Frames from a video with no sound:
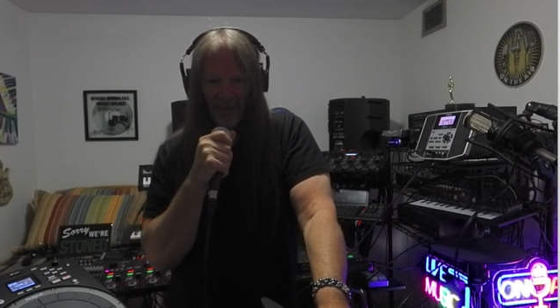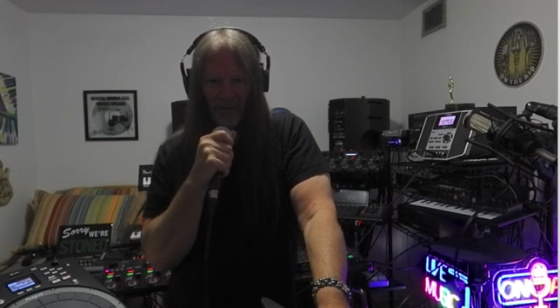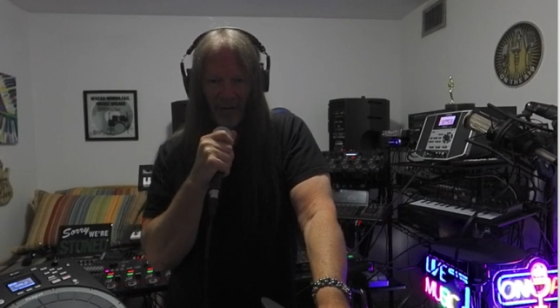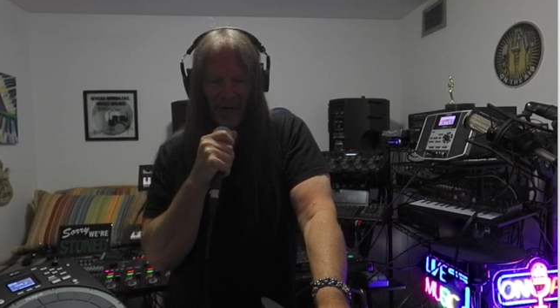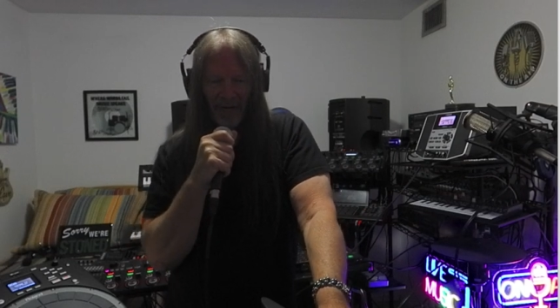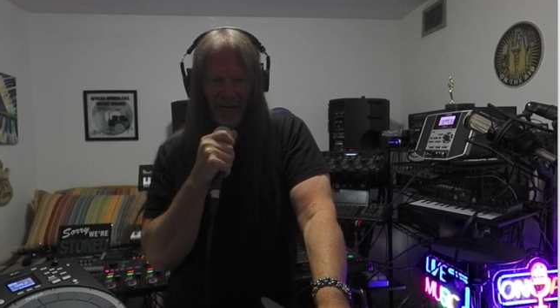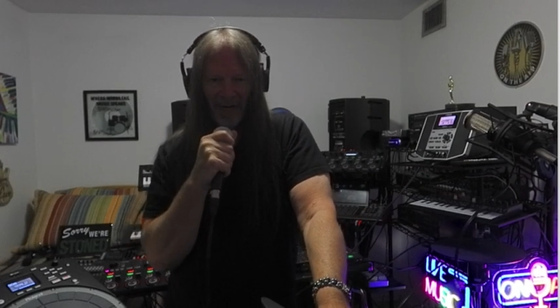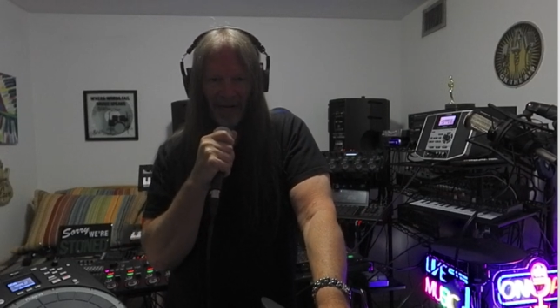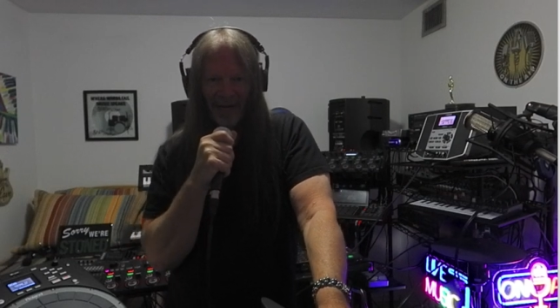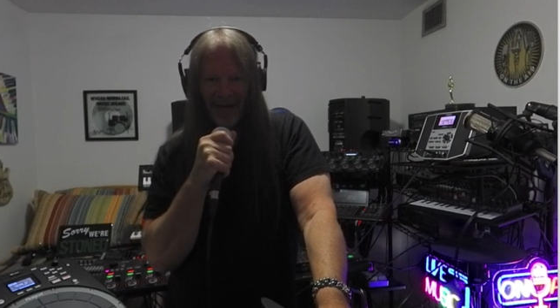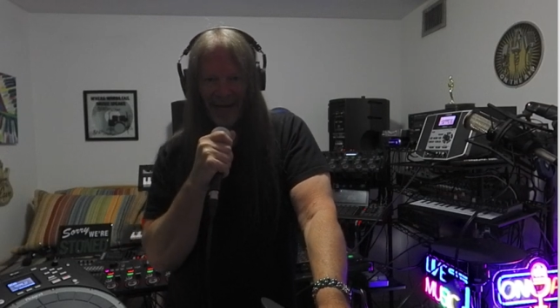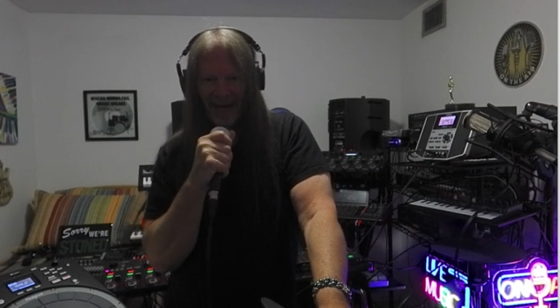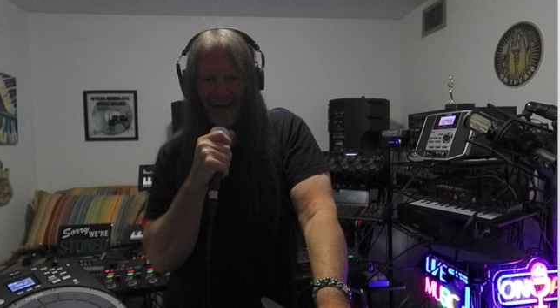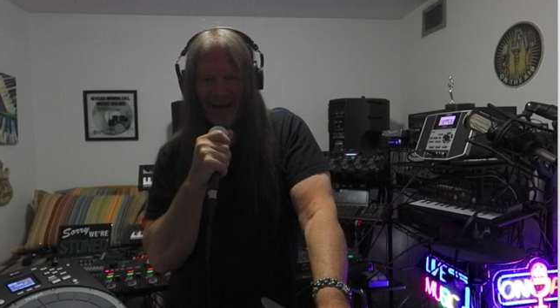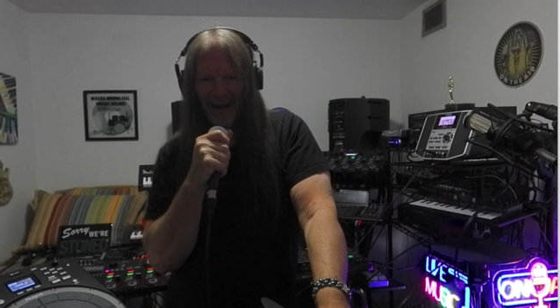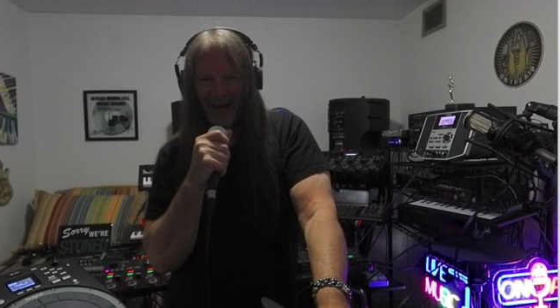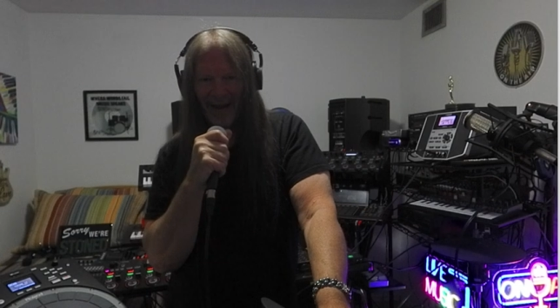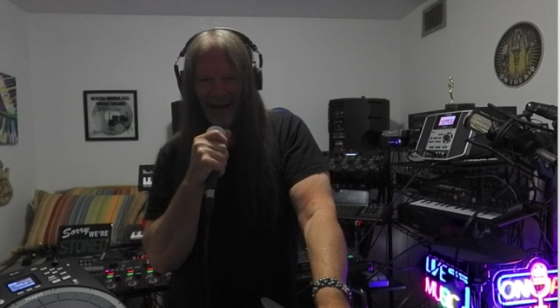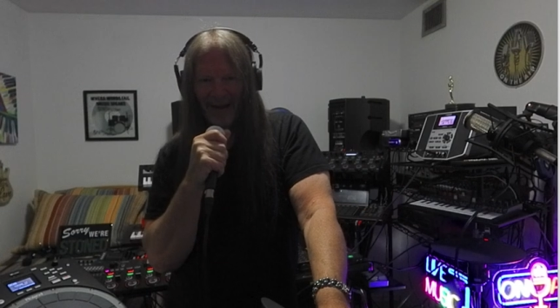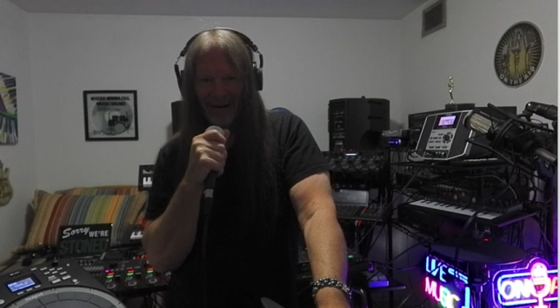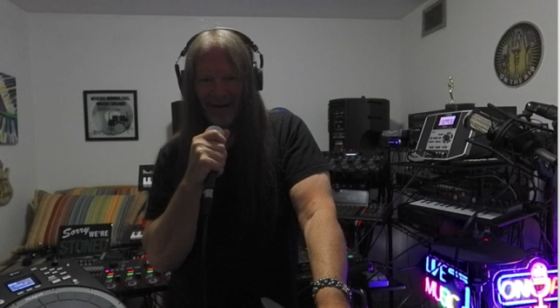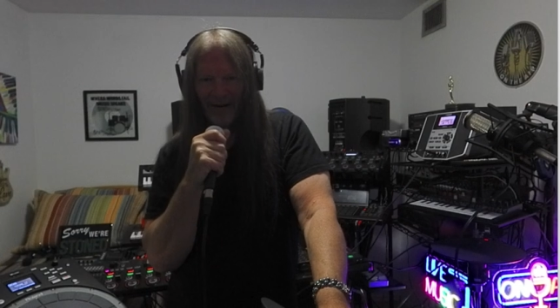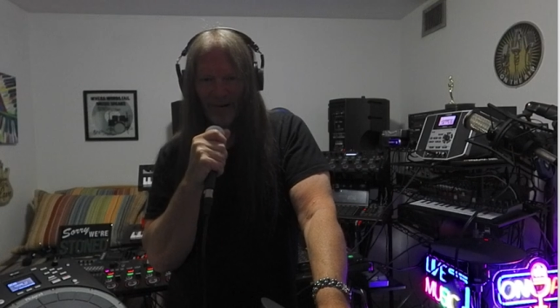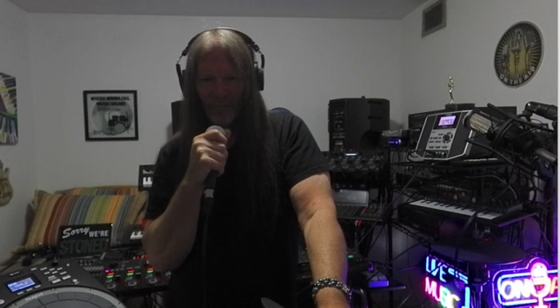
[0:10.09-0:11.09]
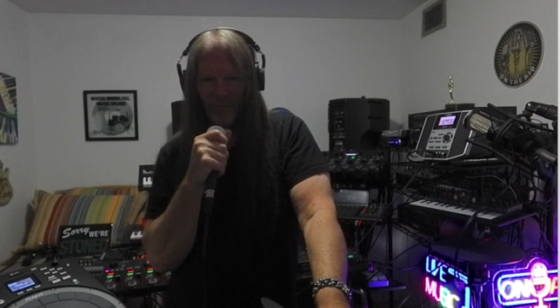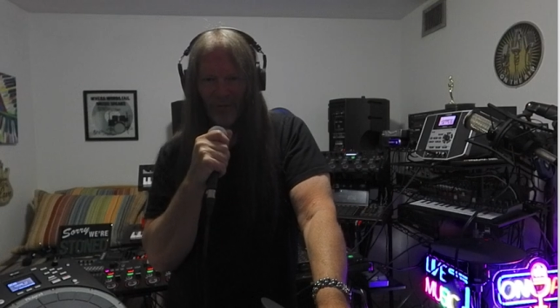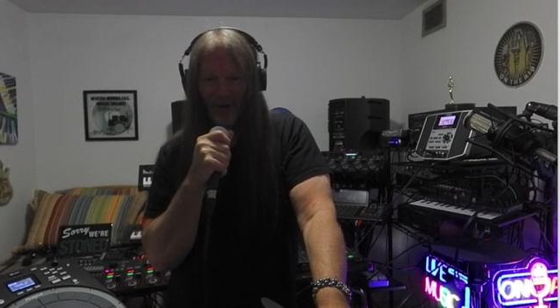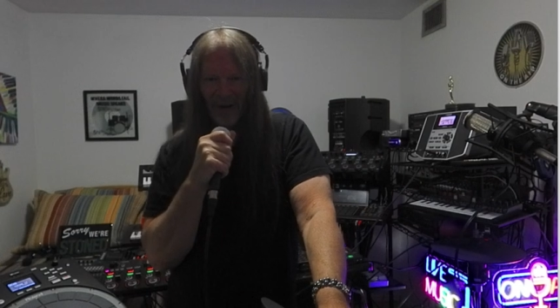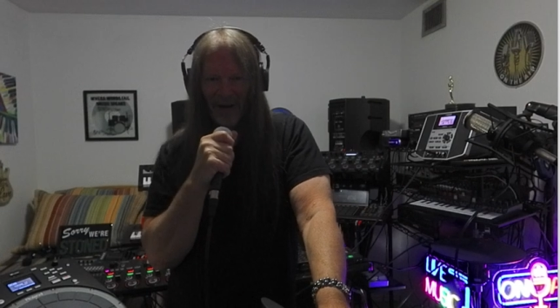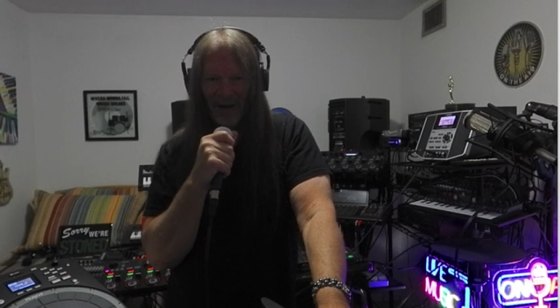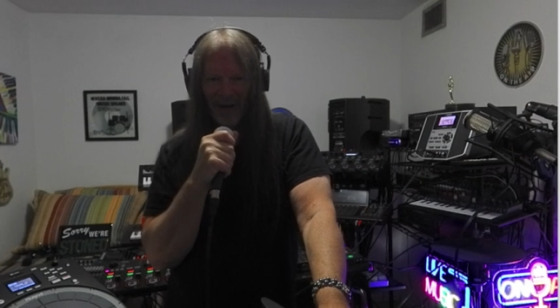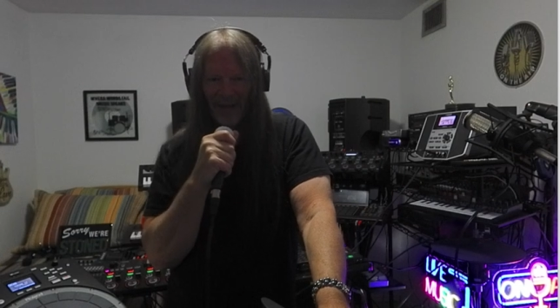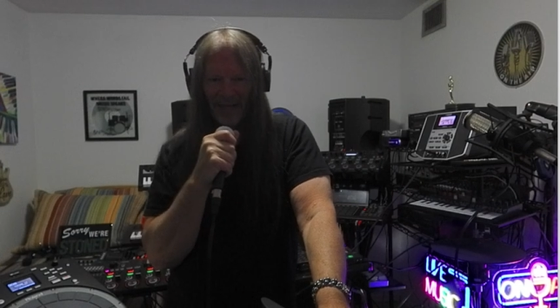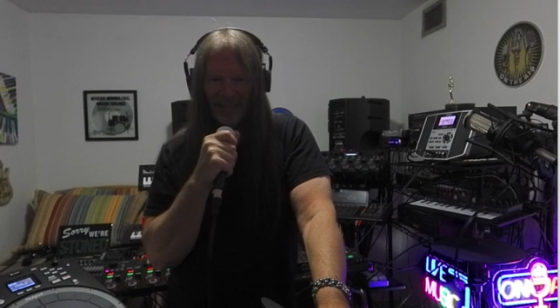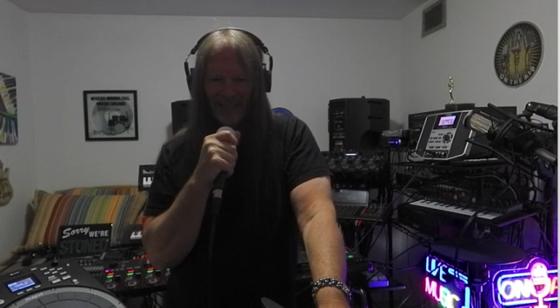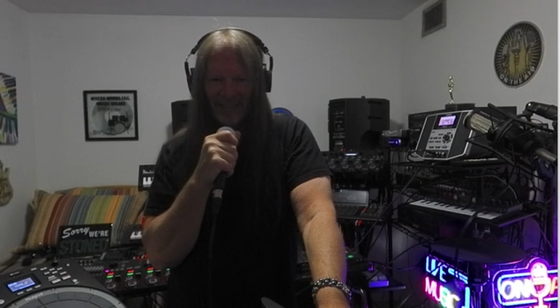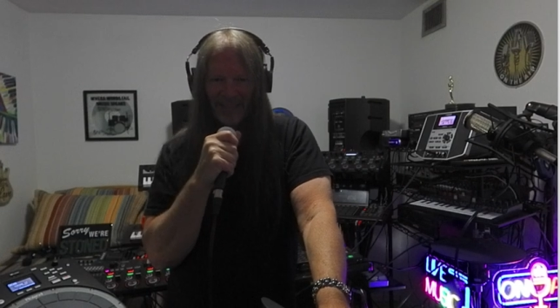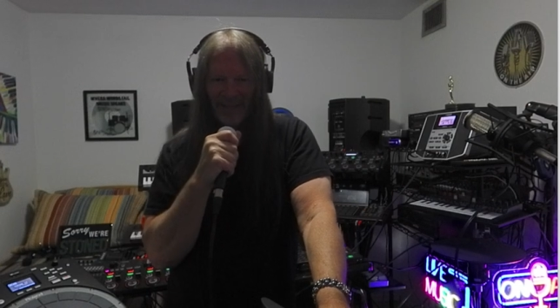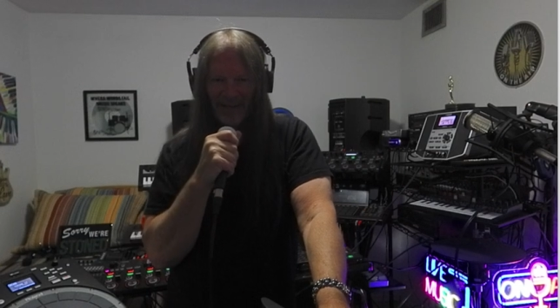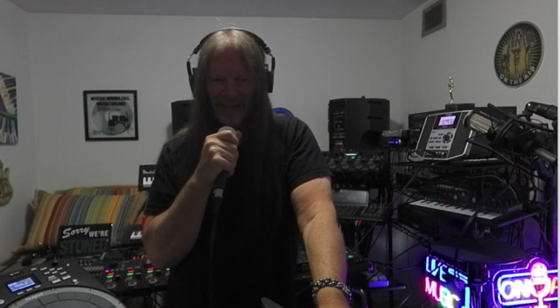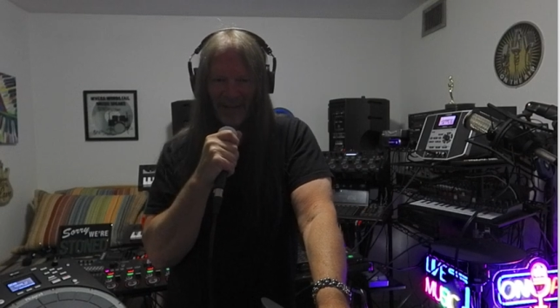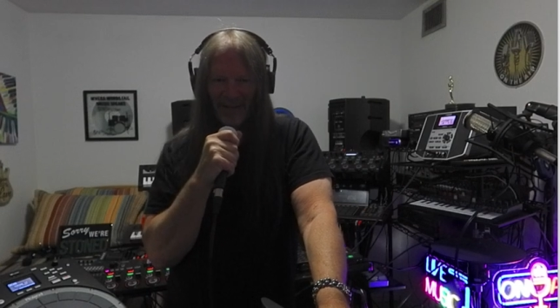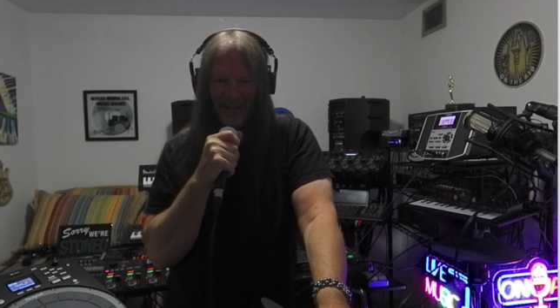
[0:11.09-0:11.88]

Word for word: what kind of hair products do